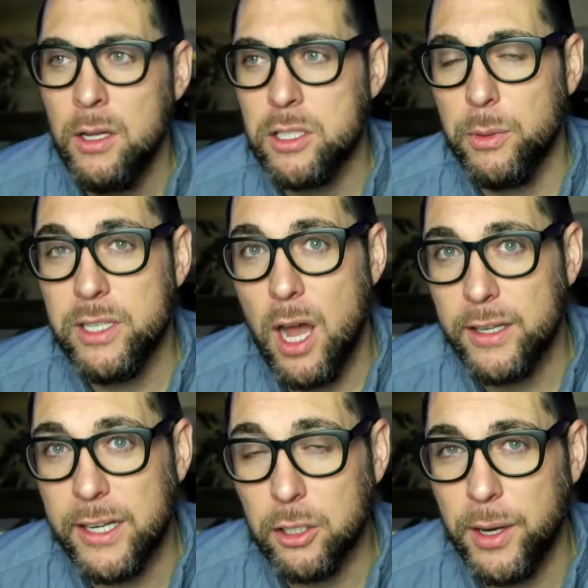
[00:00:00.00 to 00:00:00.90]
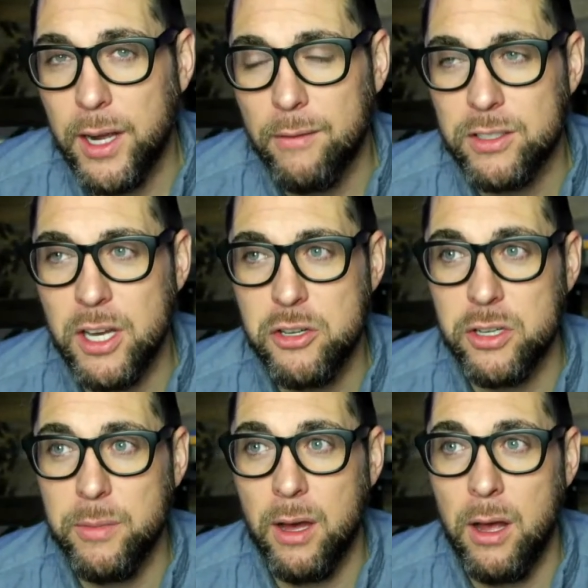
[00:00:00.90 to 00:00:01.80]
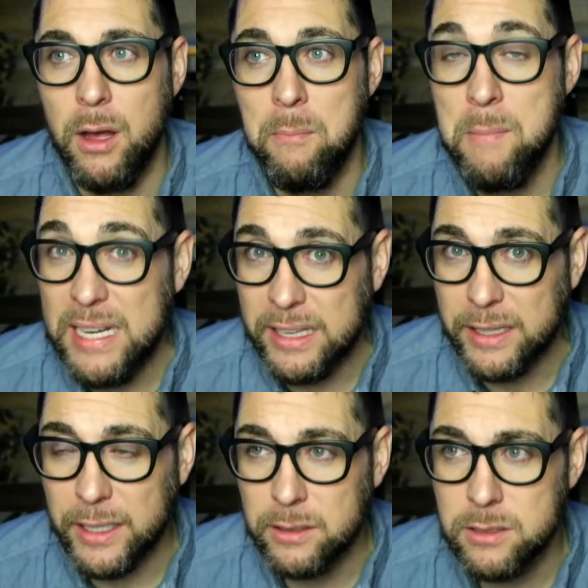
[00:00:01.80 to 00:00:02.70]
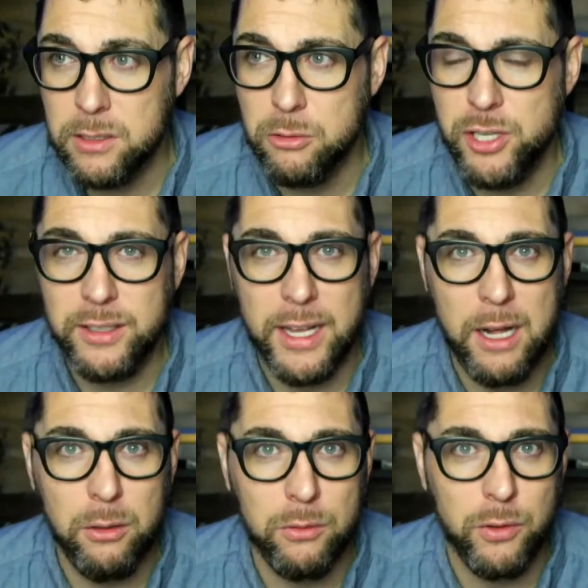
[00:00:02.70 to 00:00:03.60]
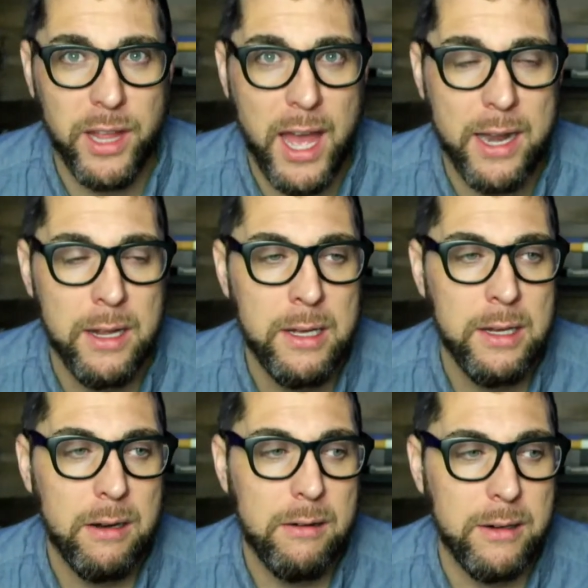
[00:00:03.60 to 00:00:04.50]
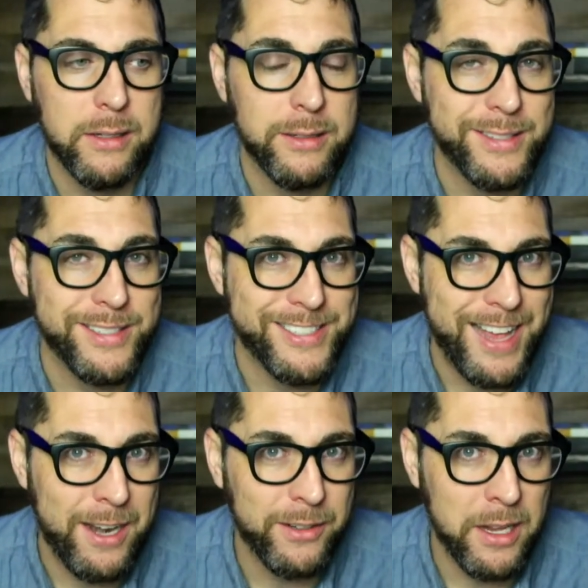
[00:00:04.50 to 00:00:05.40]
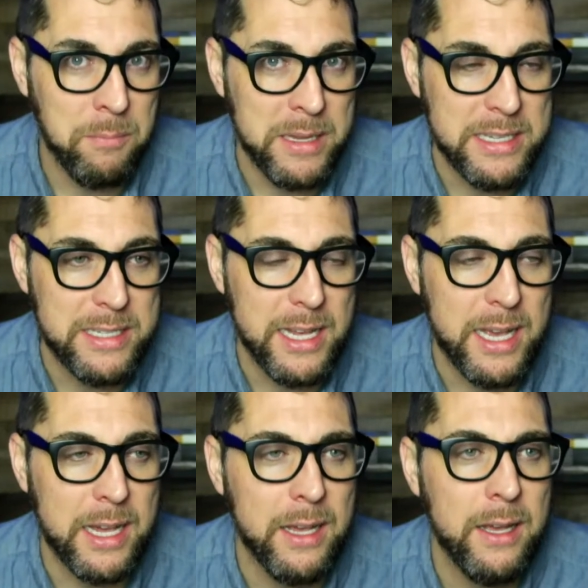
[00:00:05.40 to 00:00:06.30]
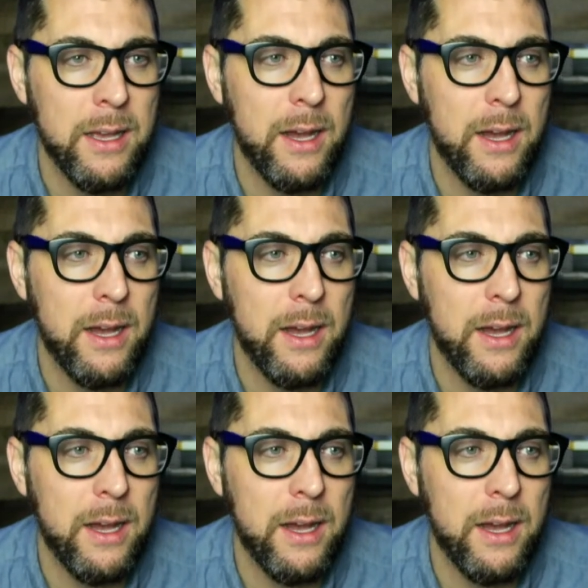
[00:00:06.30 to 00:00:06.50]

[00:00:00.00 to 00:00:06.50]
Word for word: So we talked, had a great conversation about many things. So check that out. Look for that on Saturday midday.